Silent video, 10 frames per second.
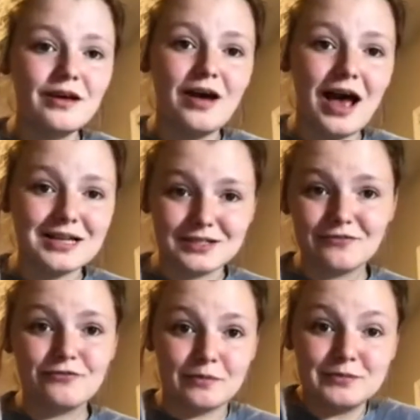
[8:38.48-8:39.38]
as of
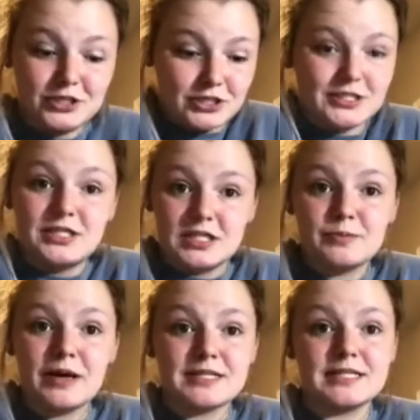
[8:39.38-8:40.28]
from just this
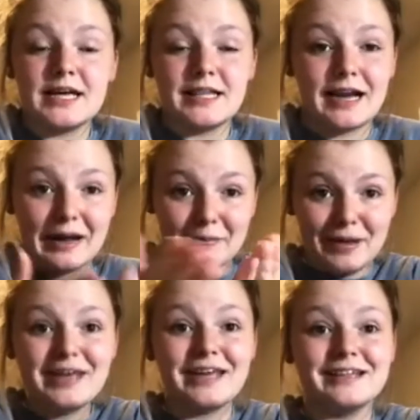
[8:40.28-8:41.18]
present day that I am
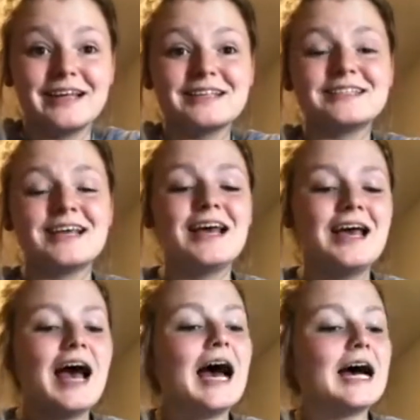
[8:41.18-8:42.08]
making this,
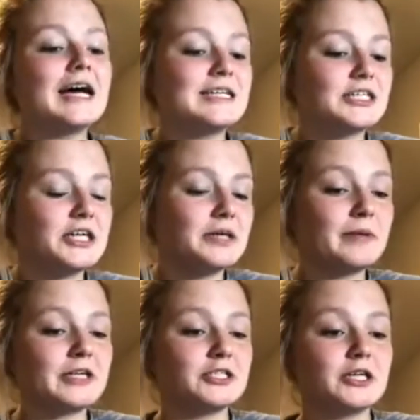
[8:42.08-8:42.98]
is a good
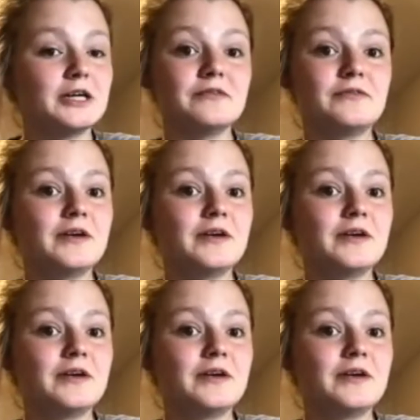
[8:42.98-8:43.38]
picture of